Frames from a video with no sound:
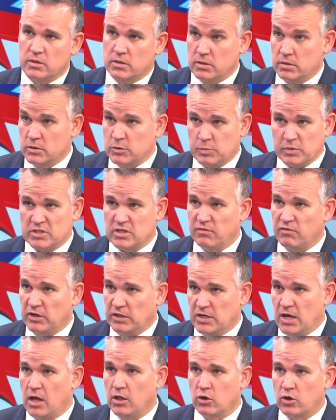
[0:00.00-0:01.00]
to
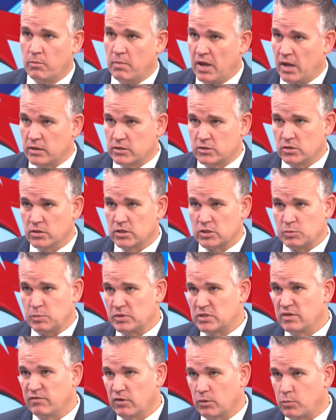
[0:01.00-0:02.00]
specific dollar amounts, to the
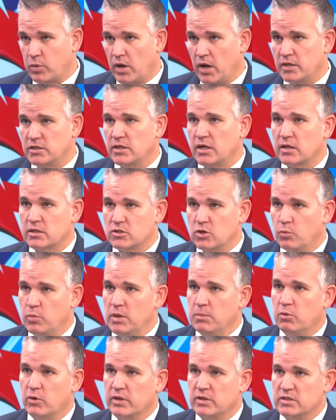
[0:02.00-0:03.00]
specific project so
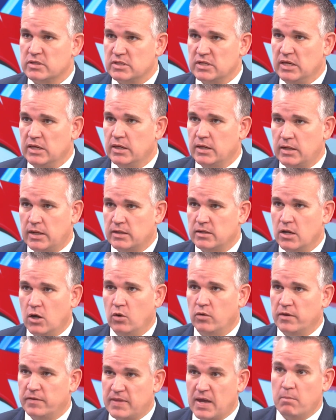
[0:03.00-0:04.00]
people can see it and
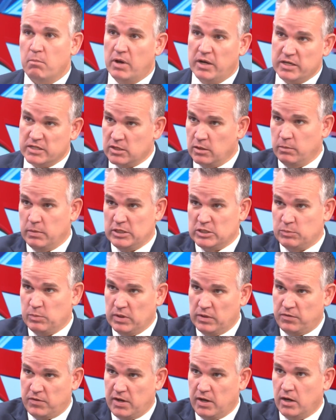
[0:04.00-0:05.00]
know that that money is going to be
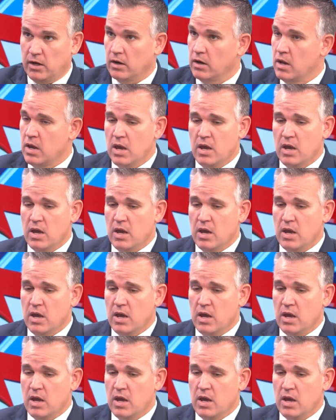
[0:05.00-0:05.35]
spent there,